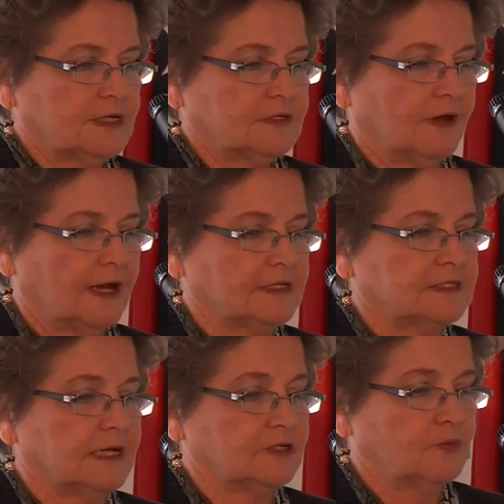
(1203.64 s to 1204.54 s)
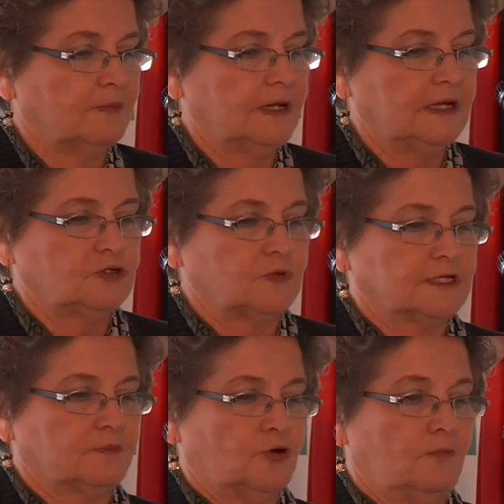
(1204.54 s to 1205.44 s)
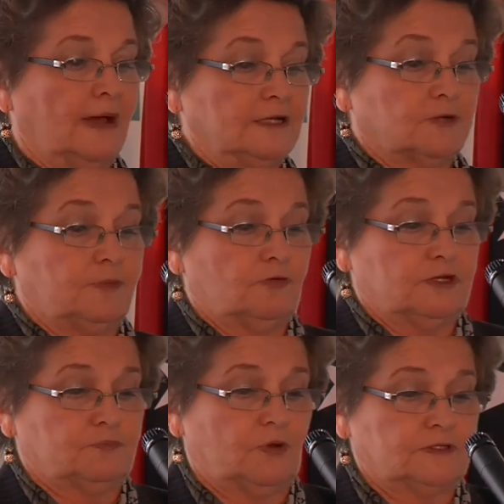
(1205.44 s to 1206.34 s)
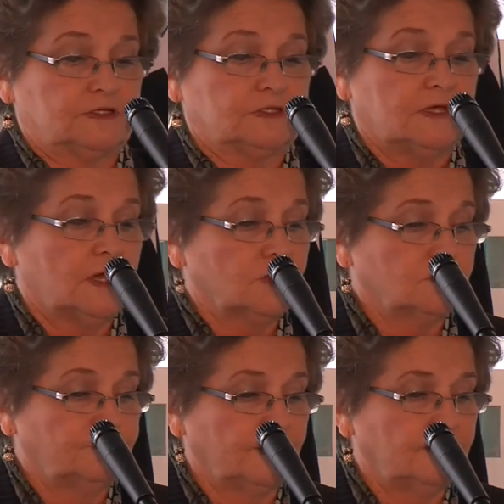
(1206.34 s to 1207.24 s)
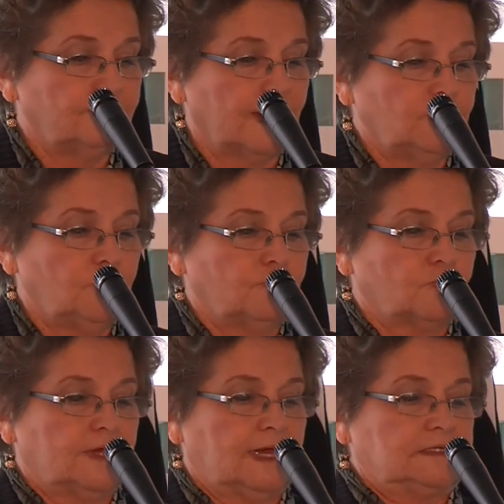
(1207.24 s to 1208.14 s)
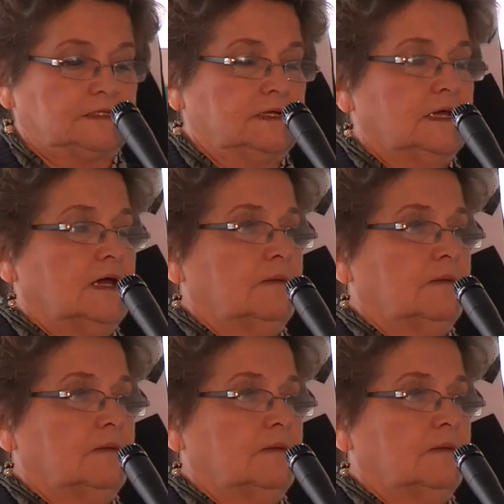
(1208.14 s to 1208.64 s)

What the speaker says: to address violence against women need to explore multiple responses to fill the vacuum created